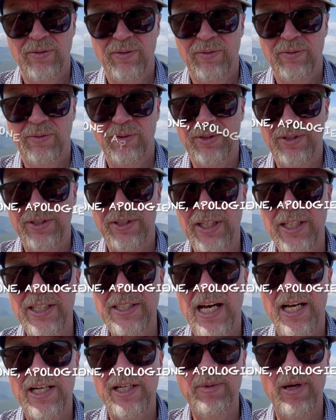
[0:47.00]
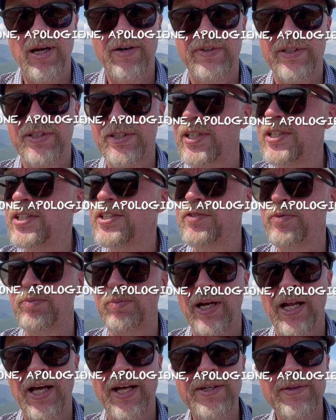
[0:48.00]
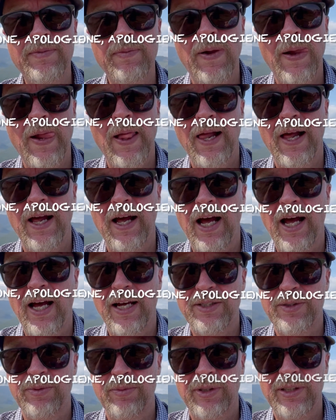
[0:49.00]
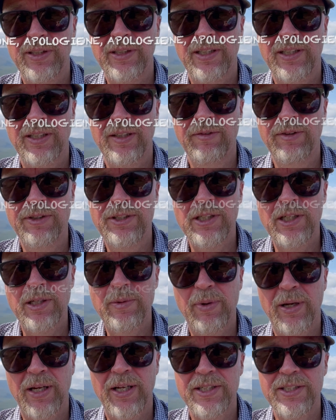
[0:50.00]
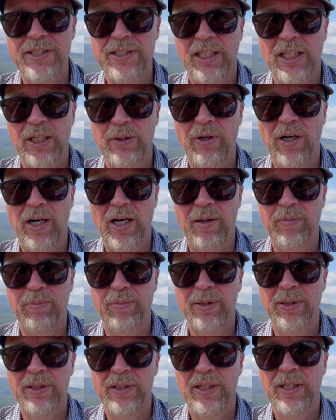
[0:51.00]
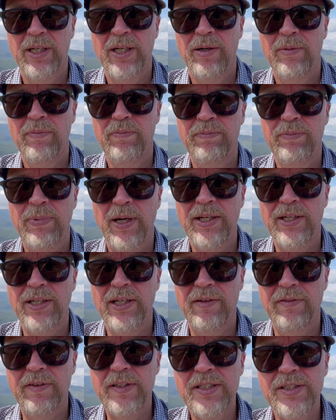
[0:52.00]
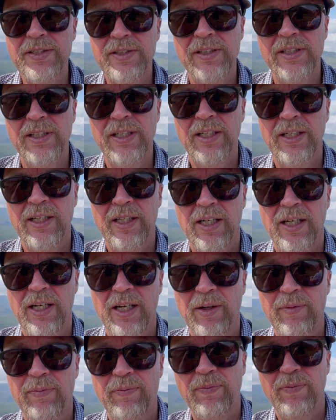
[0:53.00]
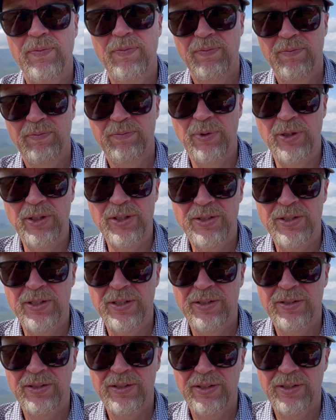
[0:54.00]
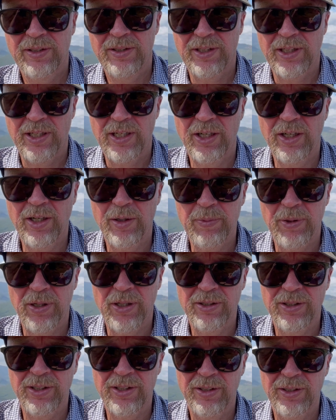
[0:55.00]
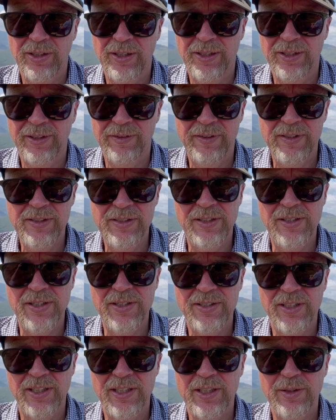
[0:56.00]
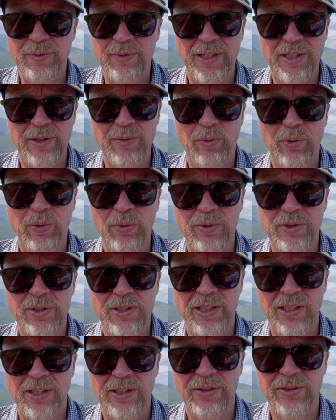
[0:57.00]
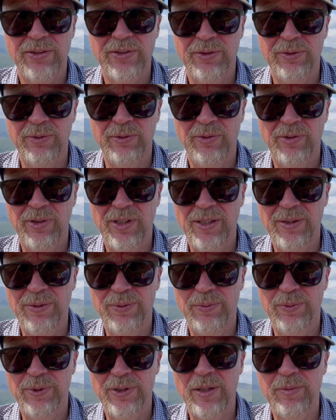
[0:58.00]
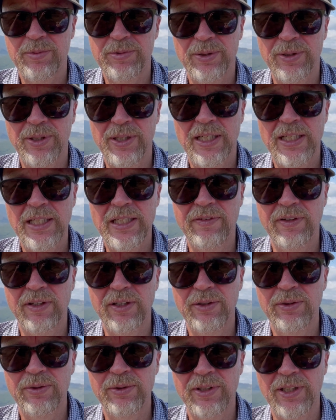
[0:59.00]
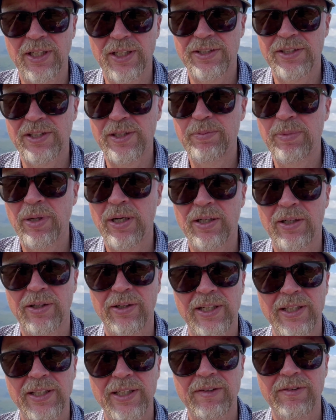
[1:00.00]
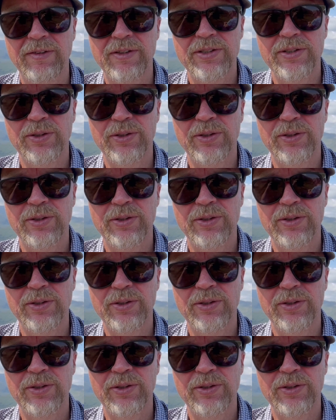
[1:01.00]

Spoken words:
Well, today's had a bit of a change of plan, as we originally planned to go up Ben Nevis, but the car park at the visitor centre where the walk starts, it was absolutely heaving. You couldn't actually park in there at